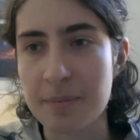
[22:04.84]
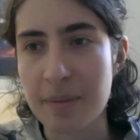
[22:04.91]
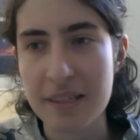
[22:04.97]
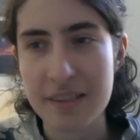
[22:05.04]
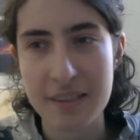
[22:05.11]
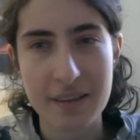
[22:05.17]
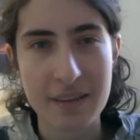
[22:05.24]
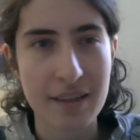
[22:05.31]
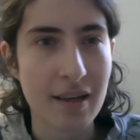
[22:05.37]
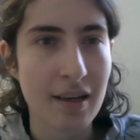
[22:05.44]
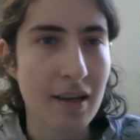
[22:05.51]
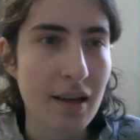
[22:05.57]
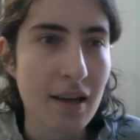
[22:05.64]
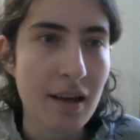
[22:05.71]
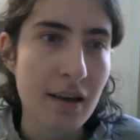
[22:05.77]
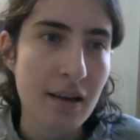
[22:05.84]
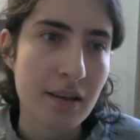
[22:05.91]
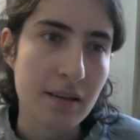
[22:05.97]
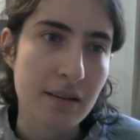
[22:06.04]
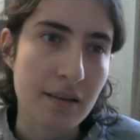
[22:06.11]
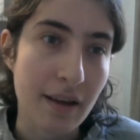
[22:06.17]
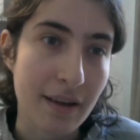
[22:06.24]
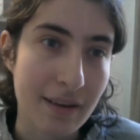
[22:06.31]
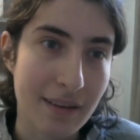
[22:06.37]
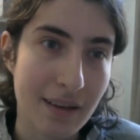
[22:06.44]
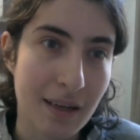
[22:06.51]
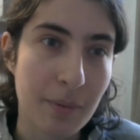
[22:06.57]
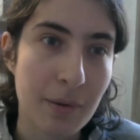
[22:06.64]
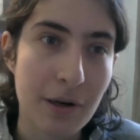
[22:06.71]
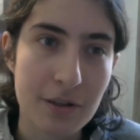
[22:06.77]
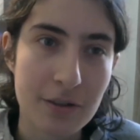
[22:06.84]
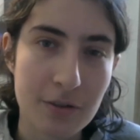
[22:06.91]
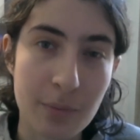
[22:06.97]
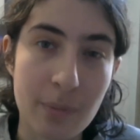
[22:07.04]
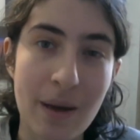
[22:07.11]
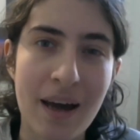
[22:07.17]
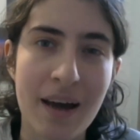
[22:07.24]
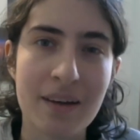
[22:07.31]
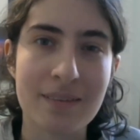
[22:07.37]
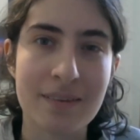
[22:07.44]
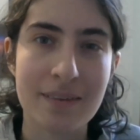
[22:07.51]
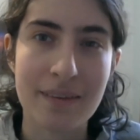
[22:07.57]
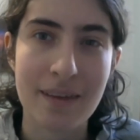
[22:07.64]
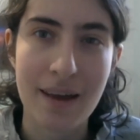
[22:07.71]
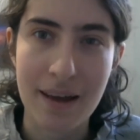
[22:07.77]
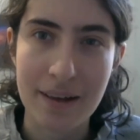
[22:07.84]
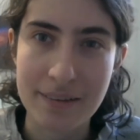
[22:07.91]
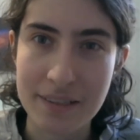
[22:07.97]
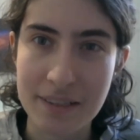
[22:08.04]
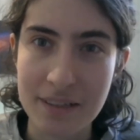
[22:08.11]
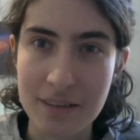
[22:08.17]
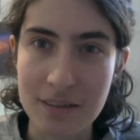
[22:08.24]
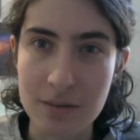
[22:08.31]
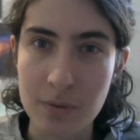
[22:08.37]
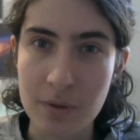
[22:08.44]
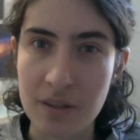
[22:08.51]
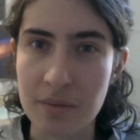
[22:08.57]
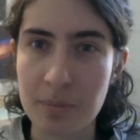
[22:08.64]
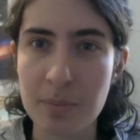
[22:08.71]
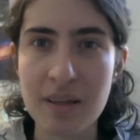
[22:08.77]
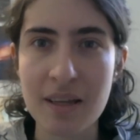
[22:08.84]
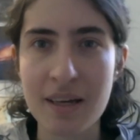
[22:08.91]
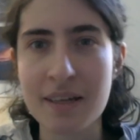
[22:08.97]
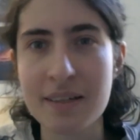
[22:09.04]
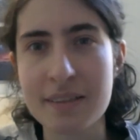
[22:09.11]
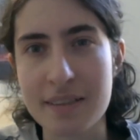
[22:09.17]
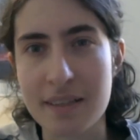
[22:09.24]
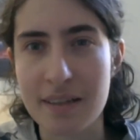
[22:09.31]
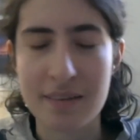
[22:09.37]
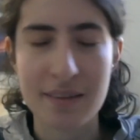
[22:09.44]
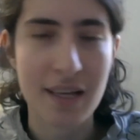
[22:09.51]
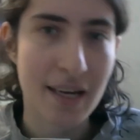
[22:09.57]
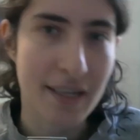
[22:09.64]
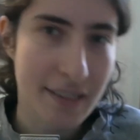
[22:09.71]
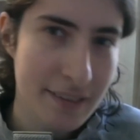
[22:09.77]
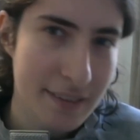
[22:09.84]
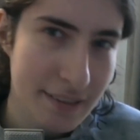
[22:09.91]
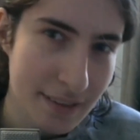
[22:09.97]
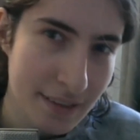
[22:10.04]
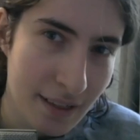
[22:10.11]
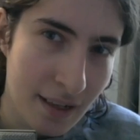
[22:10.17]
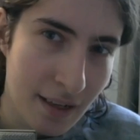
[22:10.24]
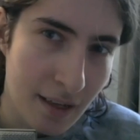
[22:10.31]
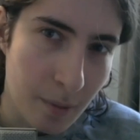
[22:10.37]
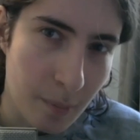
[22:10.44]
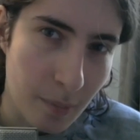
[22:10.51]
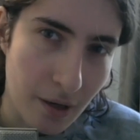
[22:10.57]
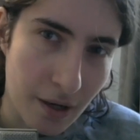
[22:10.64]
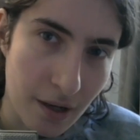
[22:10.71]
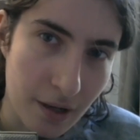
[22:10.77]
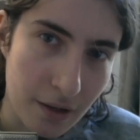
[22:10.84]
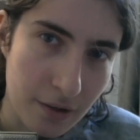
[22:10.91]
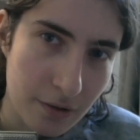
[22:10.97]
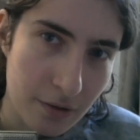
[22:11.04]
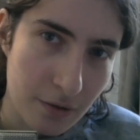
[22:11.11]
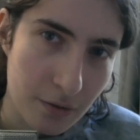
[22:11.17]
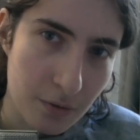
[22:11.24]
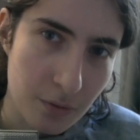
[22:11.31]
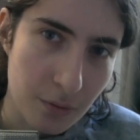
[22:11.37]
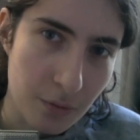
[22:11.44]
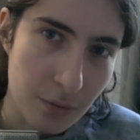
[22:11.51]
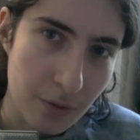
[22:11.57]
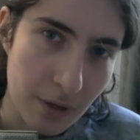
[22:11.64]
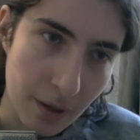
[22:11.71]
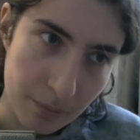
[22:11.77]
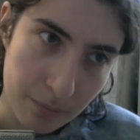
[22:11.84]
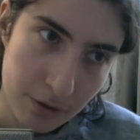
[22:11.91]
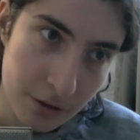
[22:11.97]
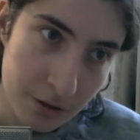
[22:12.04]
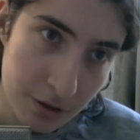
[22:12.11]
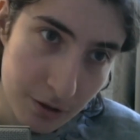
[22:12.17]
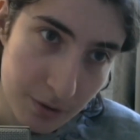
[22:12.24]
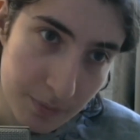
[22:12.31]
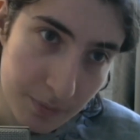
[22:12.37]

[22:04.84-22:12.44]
basically the part of math that deals with planes and lines, but through numbers.